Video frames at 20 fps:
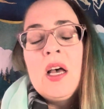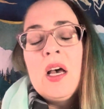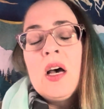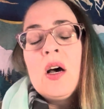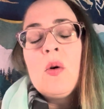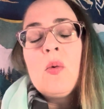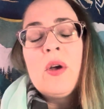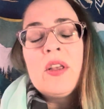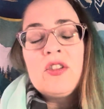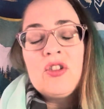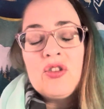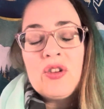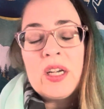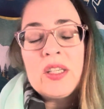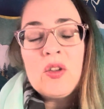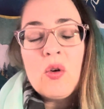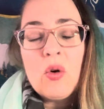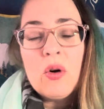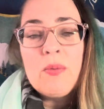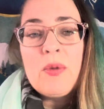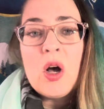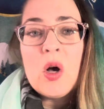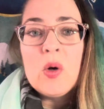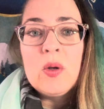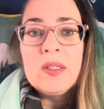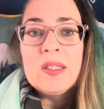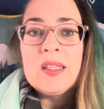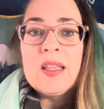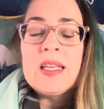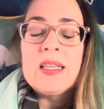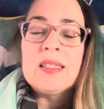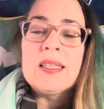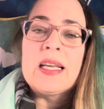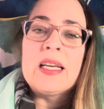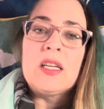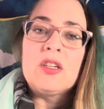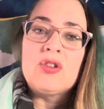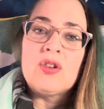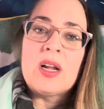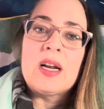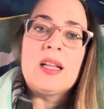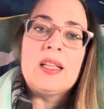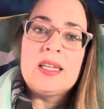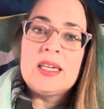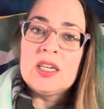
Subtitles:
with stress hormones, things like adrenaline